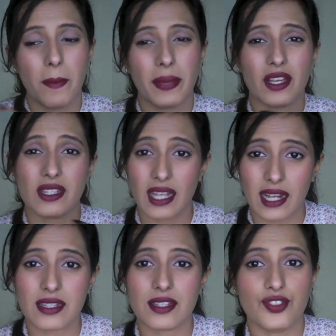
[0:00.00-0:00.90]
because
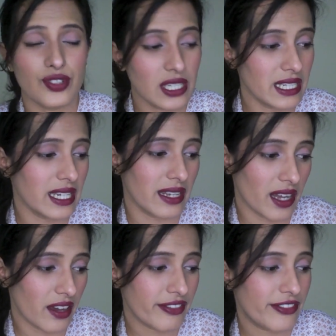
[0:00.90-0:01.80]
that's really
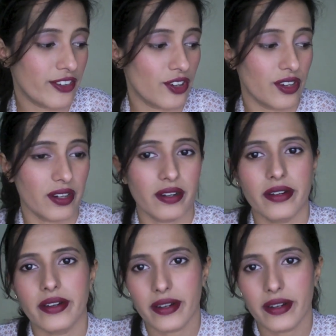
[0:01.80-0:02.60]
enough for